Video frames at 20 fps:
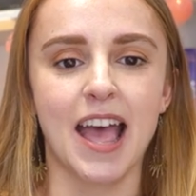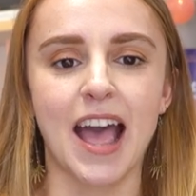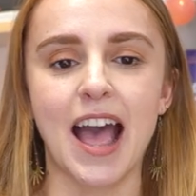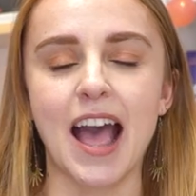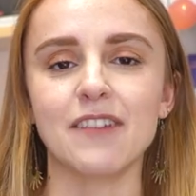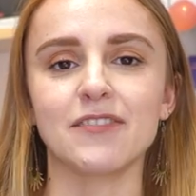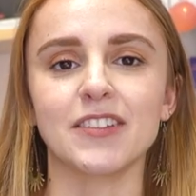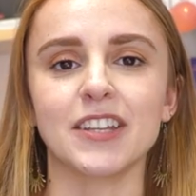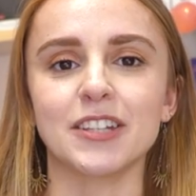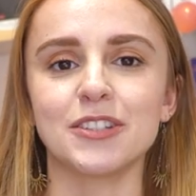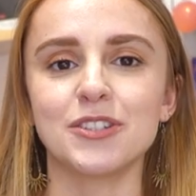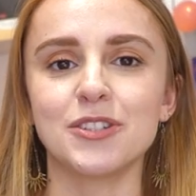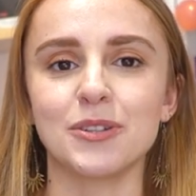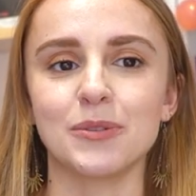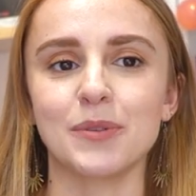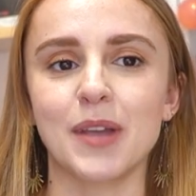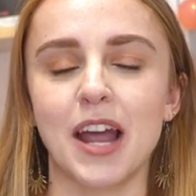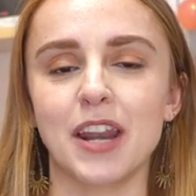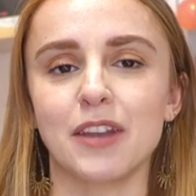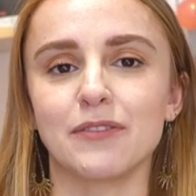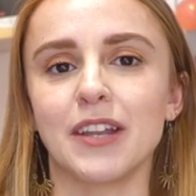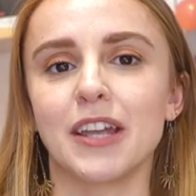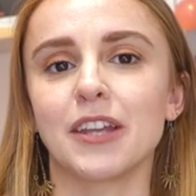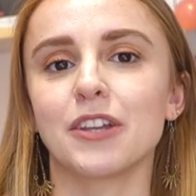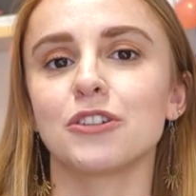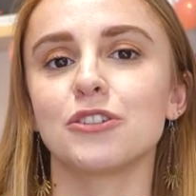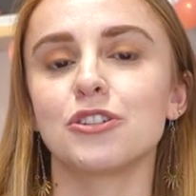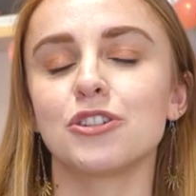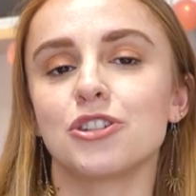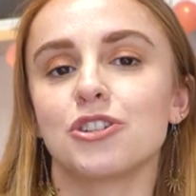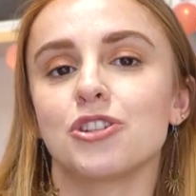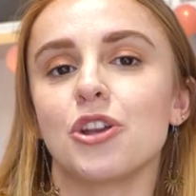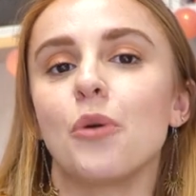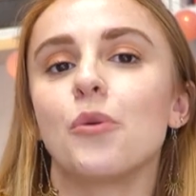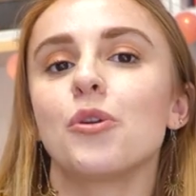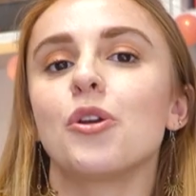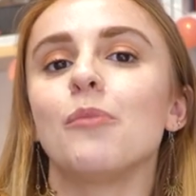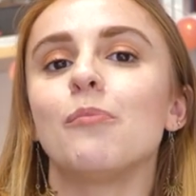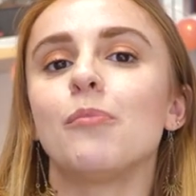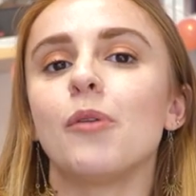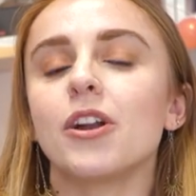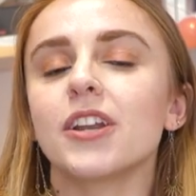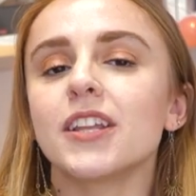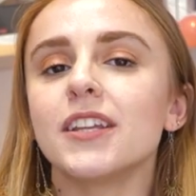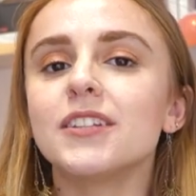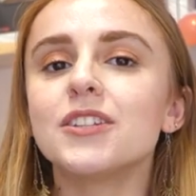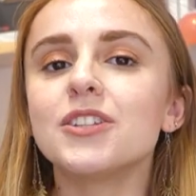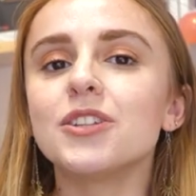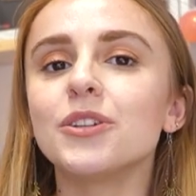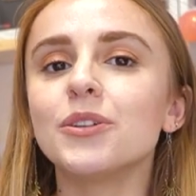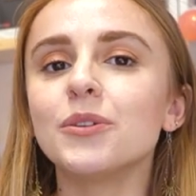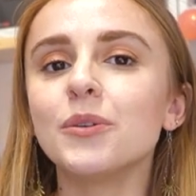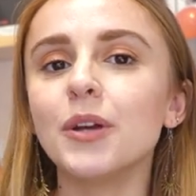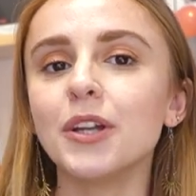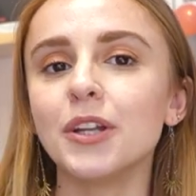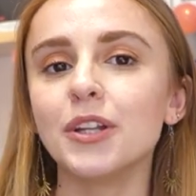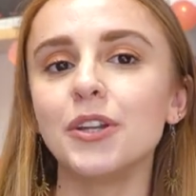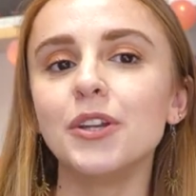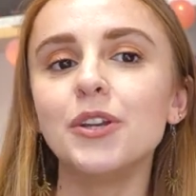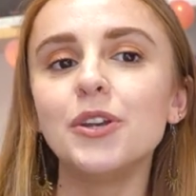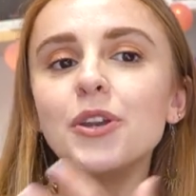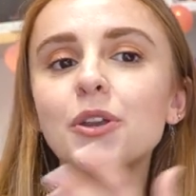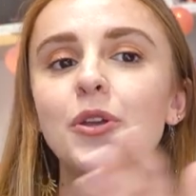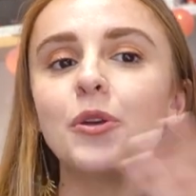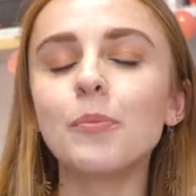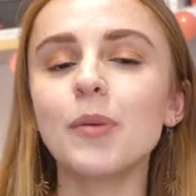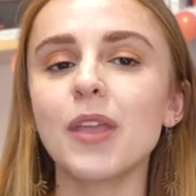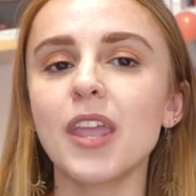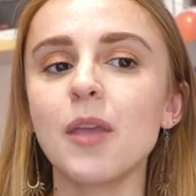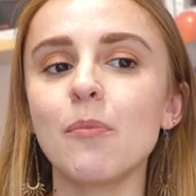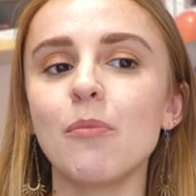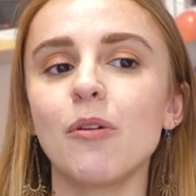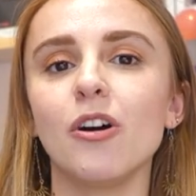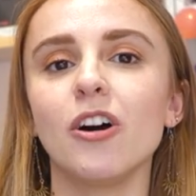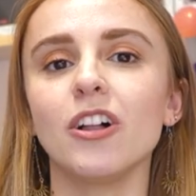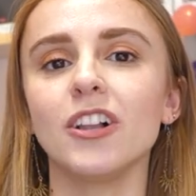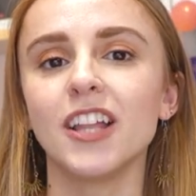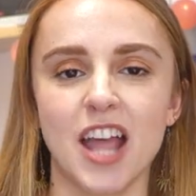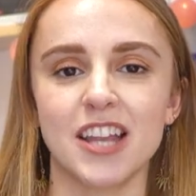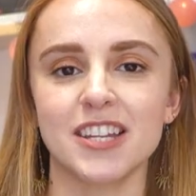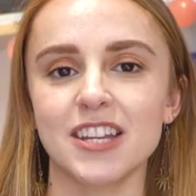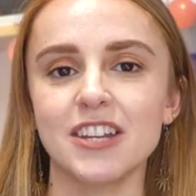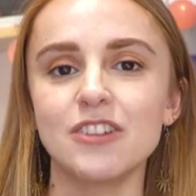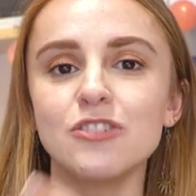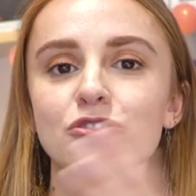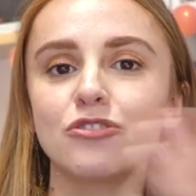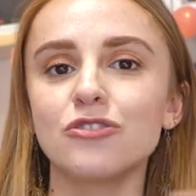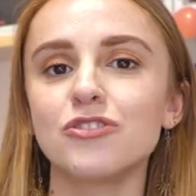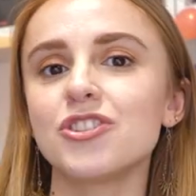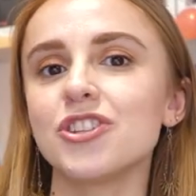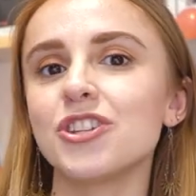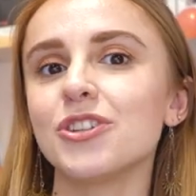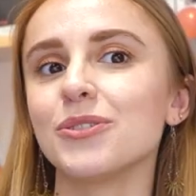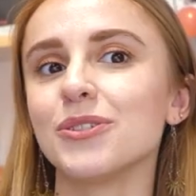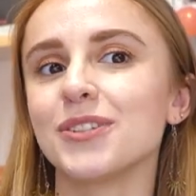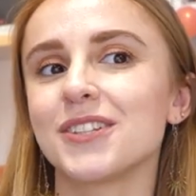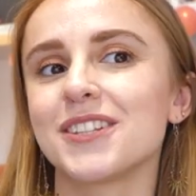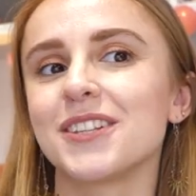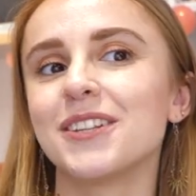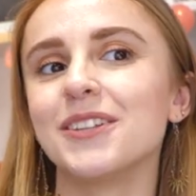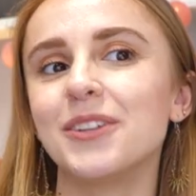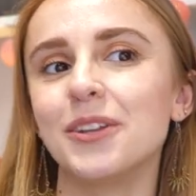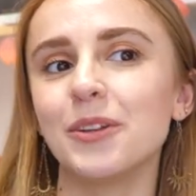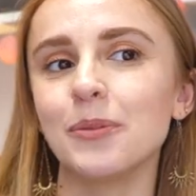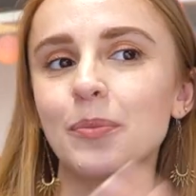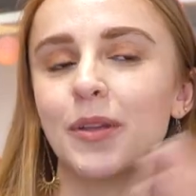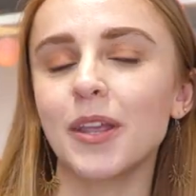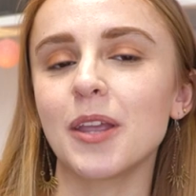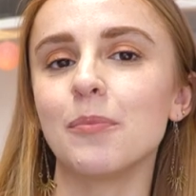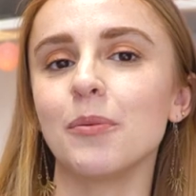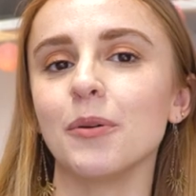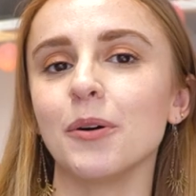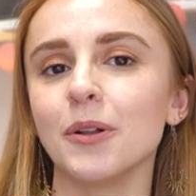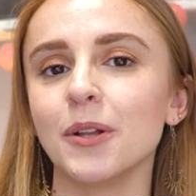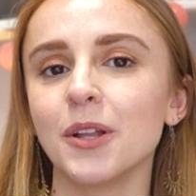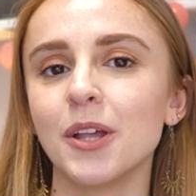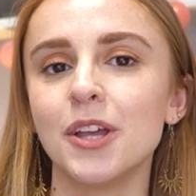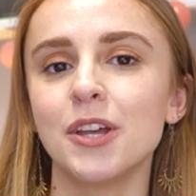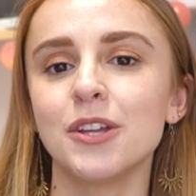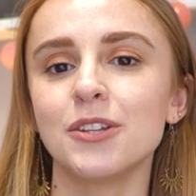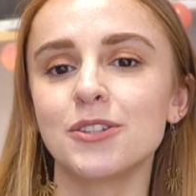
having to kind of like show your body to new people and introduce new people